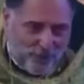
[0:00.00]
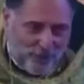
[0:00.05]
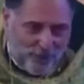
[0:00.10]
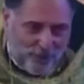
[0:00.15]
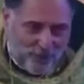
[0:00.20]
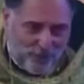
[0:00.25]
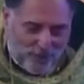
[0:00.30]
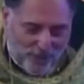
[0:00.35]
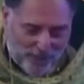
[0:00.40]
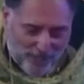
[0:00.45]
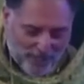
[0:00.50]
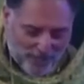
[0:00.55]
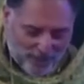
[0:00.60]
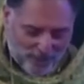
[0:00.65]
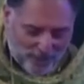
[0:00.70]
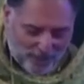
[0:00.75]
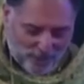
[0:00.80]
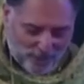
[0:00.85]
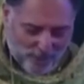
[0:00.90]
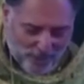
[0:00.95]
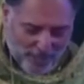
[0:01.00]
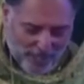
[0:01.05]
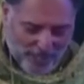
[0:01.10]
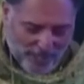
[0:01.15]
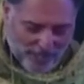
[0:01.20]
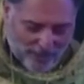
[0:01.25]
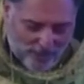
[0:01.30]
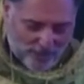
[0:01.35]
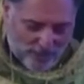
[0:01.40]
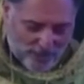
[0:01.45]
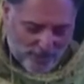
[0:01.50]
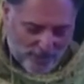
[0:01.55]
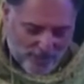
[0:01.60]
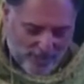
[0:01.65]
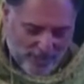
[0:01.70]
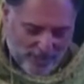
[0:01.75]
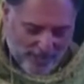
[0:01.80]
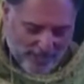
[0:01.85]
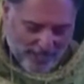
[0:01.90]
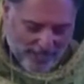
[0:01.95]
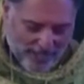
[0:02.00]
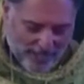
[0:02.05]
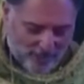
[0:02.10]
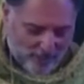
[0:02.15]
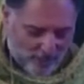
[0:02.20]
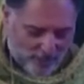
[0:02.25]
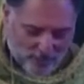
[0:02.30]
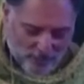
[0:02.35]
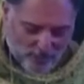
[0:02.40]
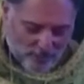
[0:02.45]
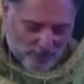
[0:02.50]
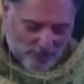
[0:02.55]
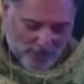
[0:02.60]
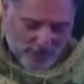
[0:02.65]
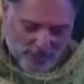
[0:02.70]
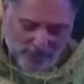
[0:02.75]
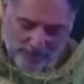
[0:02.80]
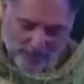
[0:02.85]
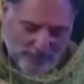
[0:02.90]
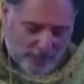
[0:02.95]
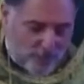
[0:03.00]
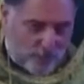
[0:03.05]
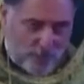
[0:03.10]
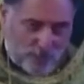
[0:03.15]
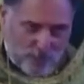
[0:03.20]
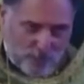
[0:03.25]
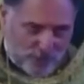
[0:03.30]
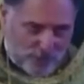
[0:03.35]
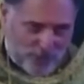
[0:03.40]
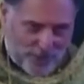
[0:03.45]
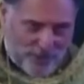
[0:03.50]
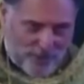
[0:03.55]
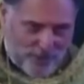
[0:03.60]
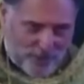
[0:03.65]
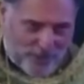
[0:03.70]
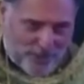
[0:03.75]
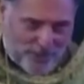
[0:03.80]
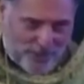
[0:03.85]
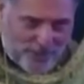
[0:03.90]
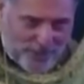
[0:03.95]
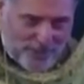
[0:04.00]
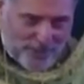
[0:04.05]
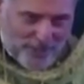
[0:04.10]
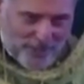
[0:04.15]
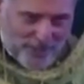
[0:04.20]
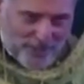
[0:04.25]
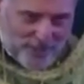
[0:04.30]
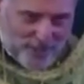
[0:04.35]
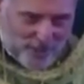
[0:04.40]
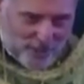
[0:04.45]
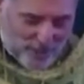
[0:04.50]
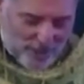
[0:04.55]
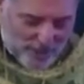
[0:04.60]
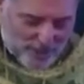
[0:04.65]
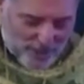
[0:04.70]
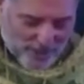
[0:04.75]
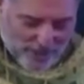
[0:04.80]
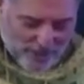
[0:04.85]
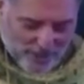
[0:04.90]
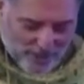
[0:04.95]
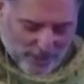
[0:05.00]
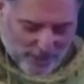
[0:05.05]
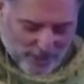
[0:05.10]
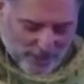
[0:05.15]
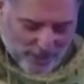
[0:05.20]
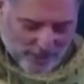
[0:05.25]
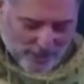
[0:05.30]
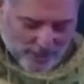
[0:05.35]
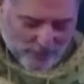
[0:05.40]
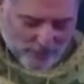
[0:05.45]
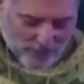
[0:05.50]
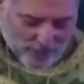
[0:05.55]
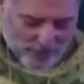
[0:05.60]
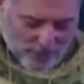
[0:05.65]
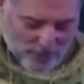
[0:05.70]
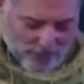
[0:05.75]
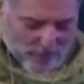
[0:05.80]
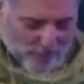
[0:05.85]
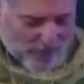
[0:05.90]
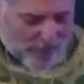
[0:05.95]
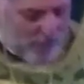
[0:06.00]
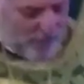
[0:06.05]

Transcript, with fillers: Okay, so he had a he had a little hairdo or something done there he got a, went to the barber